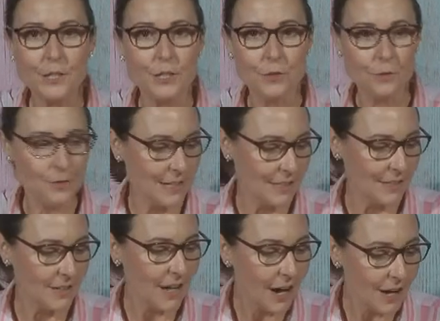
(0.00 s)
you
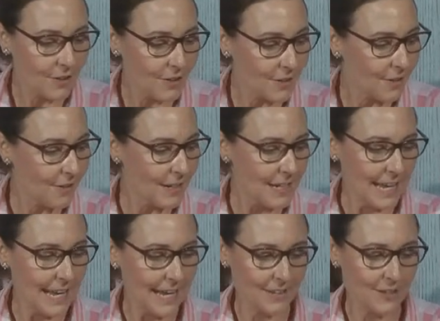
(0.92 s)
can color,
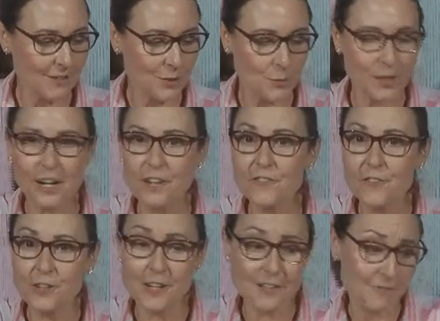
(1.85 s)
and use whatever